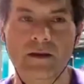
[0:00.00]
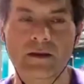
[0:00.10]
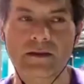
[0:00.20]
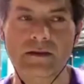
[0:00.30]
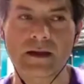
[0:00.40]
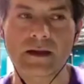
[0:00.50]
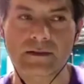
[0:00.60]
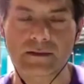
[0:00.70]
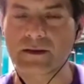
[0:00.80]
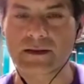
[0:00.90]

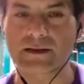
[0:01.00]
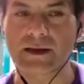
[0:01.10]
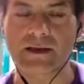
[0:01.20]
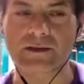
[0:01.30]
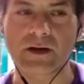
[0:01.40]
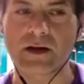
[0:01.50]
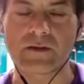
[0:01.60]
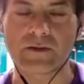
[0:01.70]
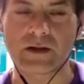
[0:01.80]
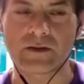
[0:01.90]
that sounds right, and
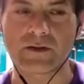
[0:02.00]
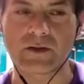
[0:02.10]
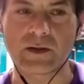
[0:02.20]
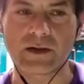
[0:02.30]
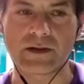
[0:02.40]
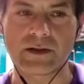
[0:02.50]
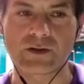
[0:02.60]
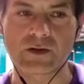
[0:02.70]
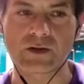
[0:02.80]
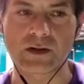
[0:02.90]
I've heard Belinda
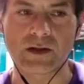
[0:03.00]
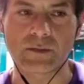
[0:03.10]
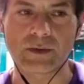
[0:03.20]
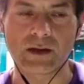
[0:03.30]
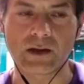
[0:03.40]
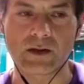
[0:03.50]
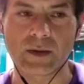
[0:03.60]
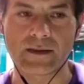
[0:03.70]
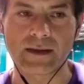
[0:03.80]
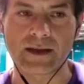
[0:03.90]
talk a lot
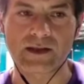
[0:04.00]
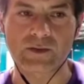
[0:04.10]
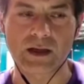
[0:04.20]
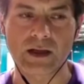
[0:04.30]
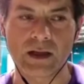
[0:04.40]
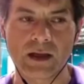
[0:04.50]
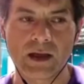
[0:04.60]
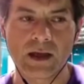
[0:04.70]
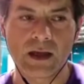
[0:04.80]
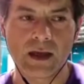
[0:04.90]
about that as well.
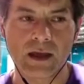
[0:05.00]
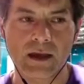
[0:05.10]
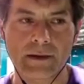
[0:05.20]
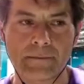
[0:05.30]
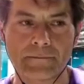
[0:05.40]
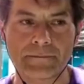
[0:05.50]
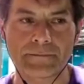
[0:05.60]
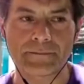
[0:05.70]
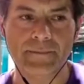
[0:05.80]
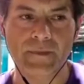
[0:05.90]
And
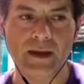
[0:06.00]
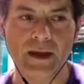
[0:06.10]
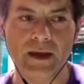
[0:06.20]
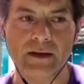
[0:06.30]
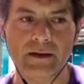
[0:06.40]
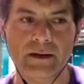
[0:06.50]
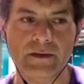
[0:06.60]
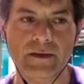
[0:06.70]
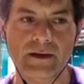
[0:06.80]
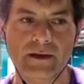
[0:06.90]
I
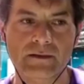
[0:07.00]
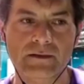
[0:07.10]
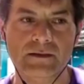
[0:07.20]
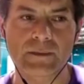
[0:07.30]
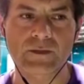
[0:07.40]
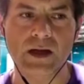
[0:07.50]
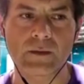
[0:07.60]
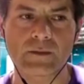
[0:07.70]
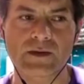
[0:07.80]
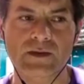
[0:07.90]
think
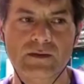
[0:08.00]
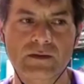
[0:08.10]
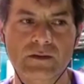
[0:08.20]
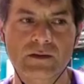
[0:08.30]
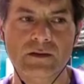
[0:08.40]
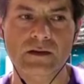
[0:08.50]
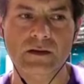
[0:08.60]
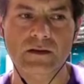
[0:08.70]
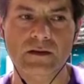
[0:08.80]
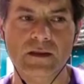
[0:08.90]
sometimes to
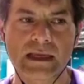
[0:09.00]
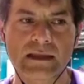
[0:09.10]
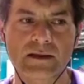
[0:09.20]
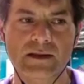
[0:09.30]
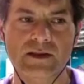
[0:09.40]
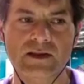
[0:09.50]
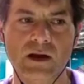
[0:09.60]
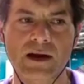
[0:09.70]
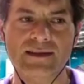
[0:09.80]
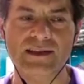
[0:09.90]
think that
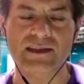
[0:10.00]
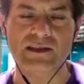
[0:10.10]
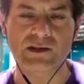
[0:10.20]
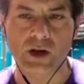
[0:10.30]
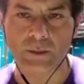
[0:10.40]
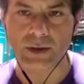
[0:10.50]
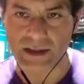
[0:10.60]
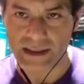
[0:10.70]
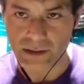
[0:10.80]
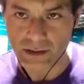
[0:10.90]
science is not
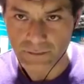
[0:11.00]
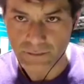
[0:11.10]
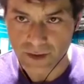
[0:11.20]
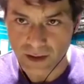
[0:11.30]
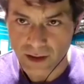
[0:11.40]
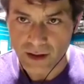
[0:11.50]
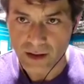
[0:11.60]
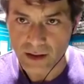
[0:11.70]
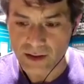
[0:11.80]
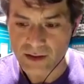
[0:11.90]
political
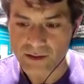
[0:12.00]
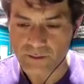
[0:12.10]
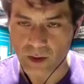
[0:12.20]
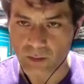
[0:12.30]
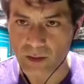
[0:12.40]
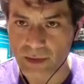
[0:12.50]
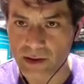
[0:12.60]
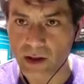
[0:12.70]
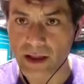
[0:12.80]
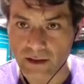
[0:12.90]
is probably a bit
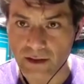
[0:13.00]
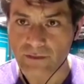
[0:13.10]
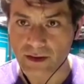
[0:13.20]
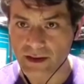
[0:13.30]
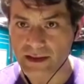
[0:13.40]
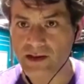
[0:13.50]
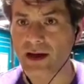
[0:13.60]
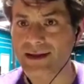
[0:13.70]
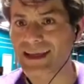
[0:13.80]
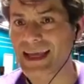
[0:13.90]
naive. I think
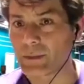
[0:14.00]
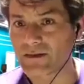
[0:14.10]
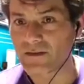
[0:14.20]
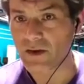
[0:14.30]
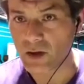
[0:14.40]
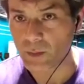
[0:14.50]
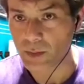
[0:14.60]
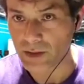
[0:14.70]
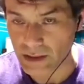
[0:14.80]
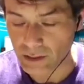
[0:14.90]
science can be very
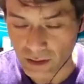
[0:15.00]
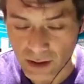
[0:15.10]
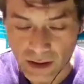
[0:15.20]
political.